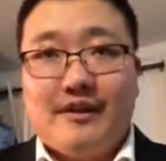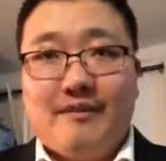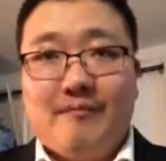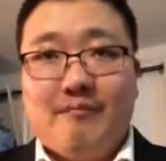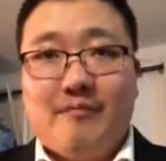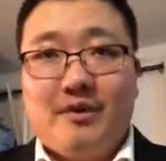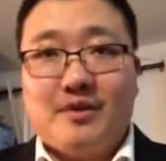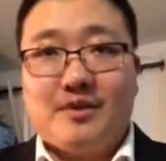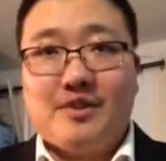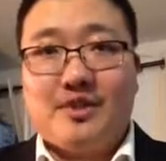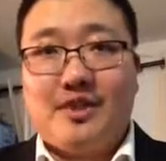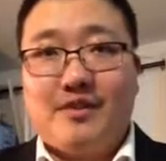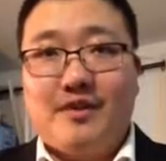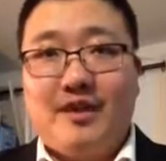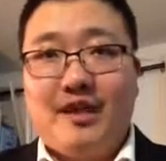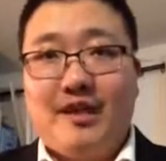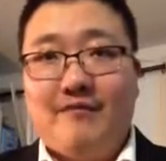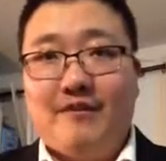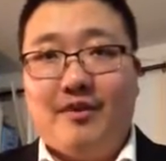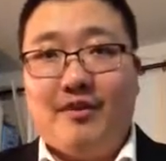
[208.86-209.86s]
motorcycle
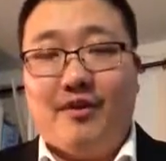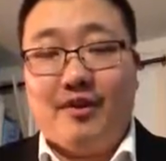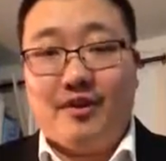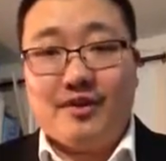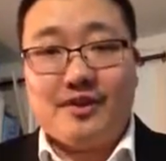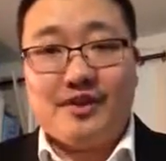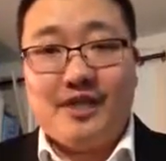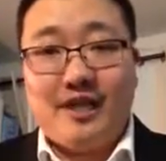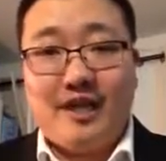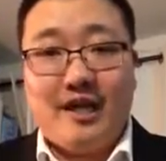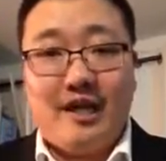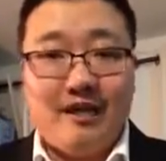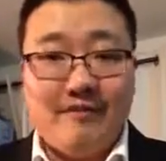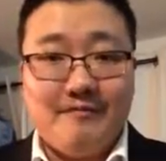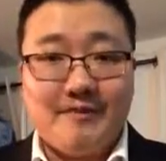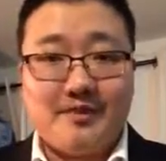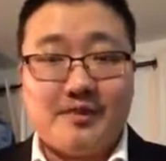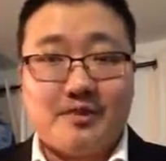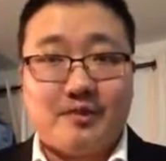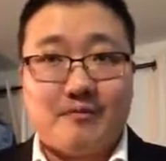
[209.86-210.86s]
helmet laws.
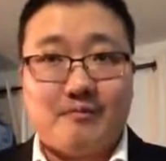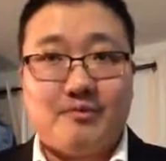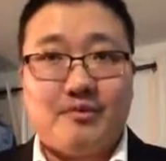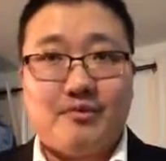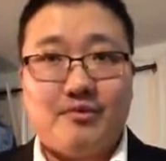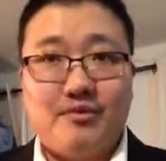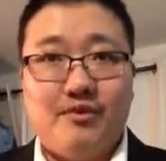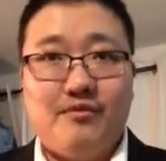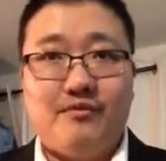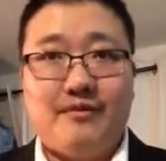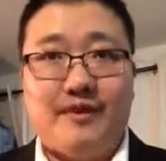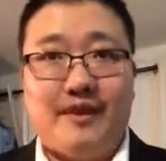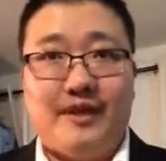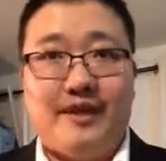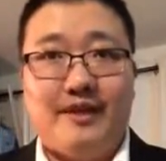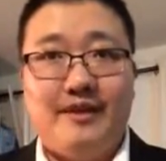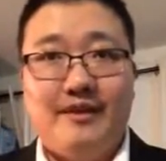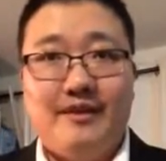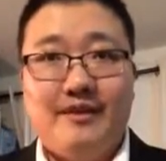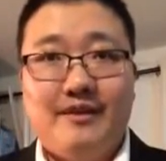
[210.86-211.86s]
Helmets are proven